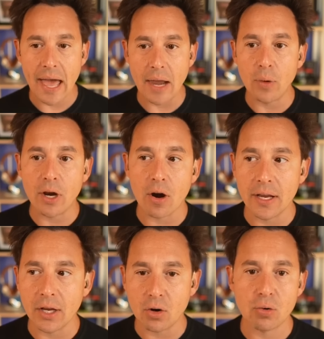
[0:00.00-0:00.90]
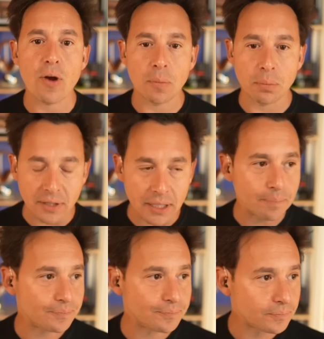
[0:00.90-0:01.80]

and we are incredibly